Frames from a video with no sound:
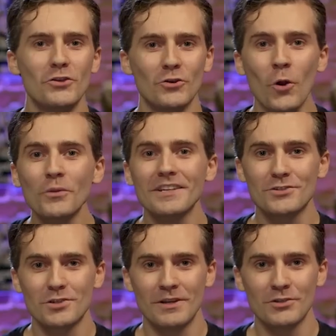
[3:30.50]
Their only
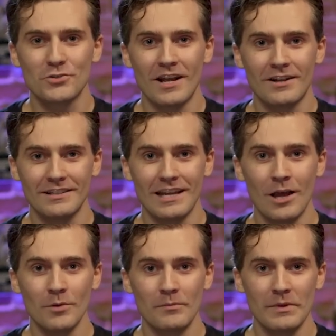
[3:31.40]
instrumental track on the
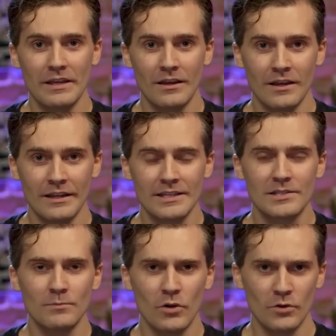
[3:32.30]
album,
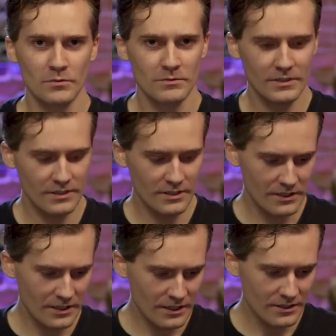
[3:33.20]
Ismo
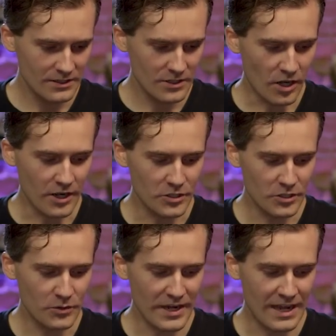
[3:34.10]
Got
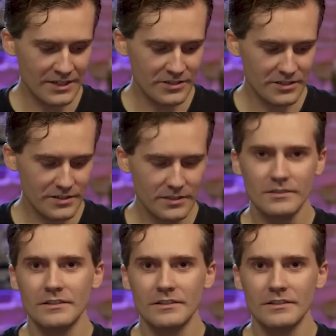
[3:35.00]
Good Reactors.